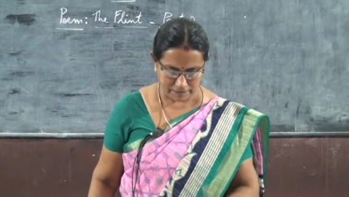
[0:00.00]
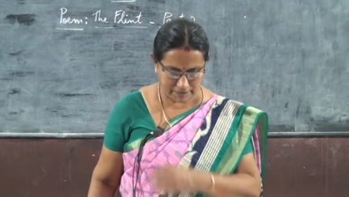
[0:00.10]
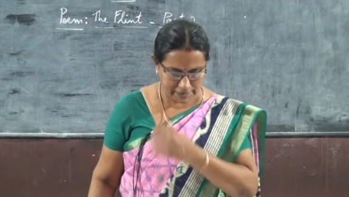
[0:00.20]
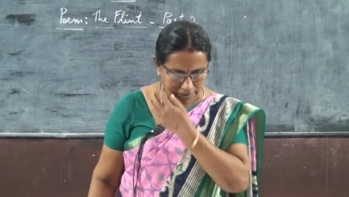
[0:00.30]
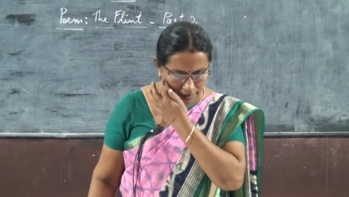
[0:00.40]

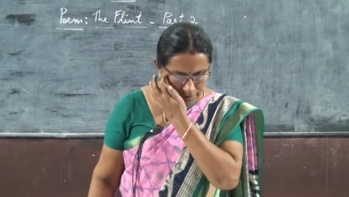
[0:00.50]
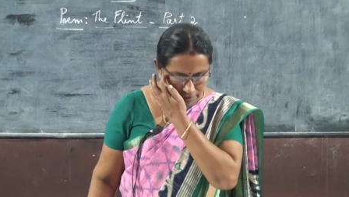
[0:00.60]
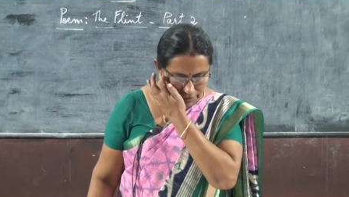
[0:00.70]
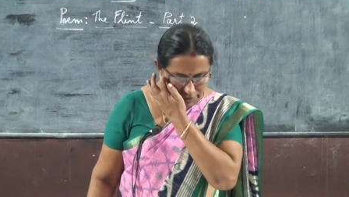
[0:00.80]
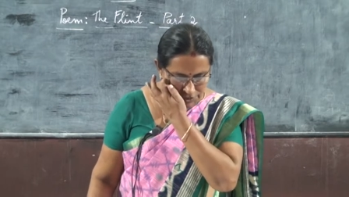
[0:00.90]
Then
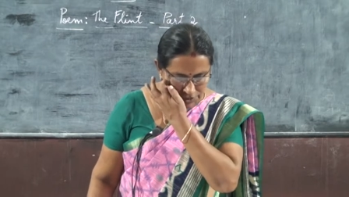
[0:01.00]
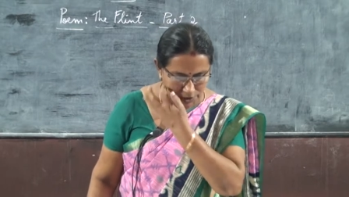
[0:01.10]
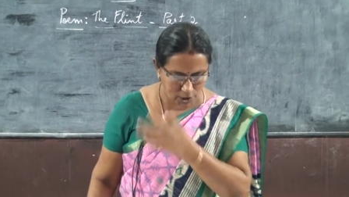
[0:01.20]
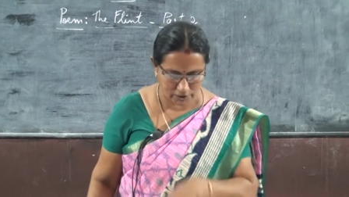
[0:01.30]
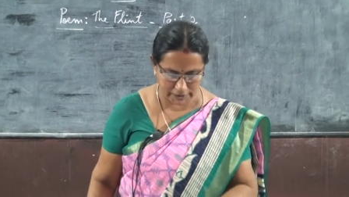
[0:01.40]
it is
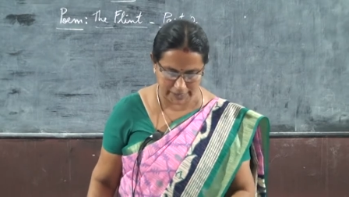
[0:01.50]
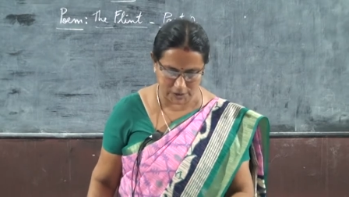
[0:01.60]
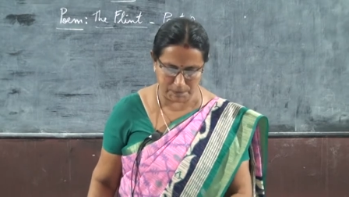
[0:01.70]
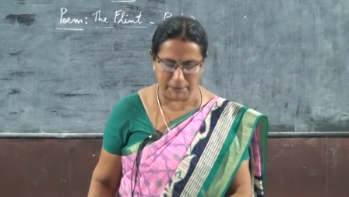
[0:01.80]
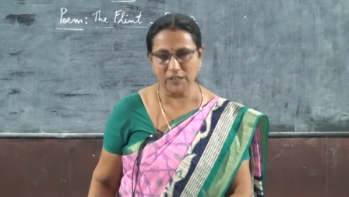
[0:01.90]
not
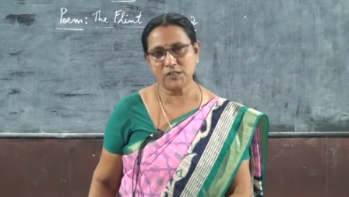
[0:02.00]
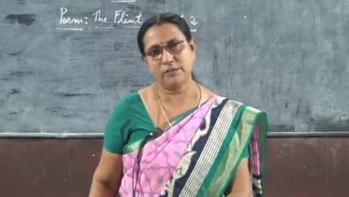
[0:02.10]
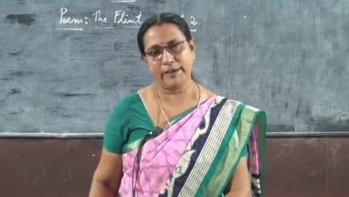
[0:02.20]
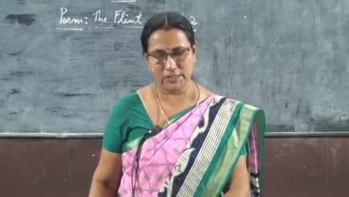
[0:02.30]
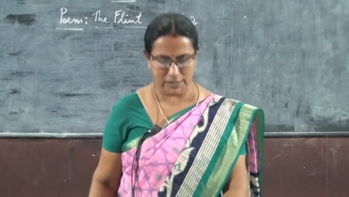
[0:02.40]

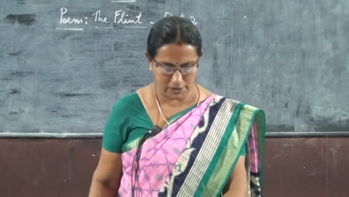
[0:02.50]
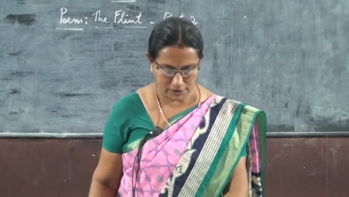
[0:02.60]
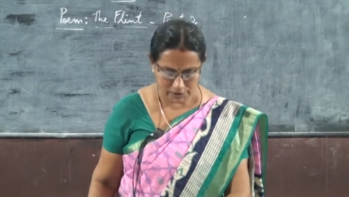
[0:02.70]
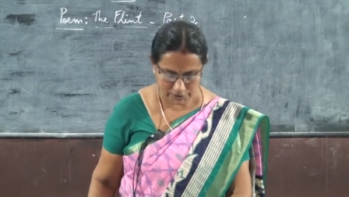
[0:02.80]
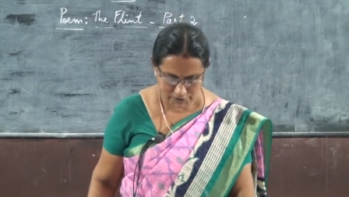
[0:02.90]
expensive as
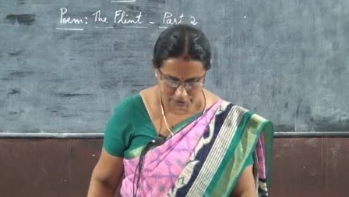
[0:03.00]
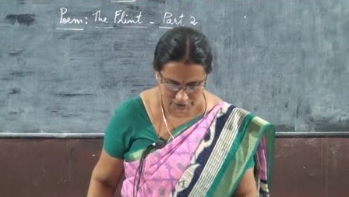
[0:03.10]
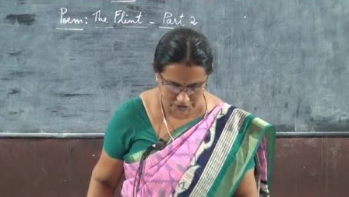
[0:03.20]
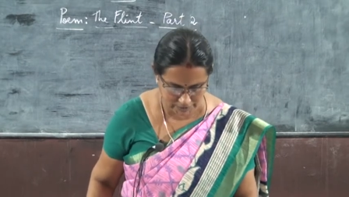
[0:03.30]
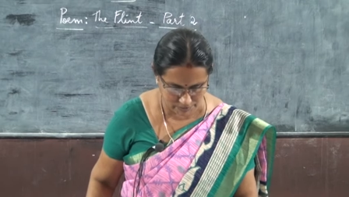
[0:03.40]
the
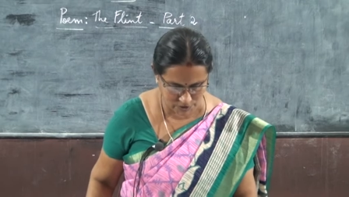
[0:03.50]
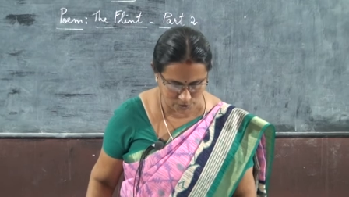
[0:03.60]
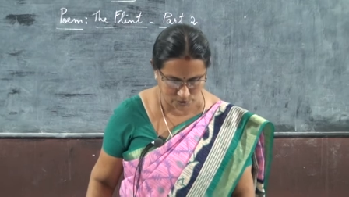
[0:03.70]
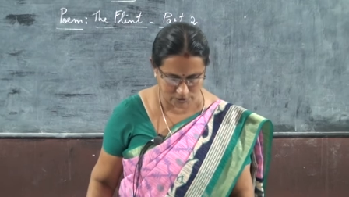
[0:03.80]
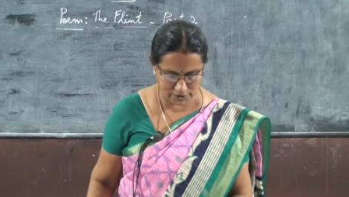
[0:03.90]

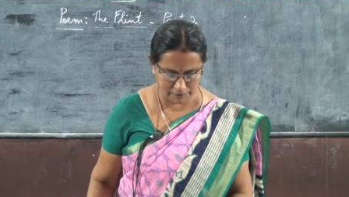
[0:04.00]
gemstones.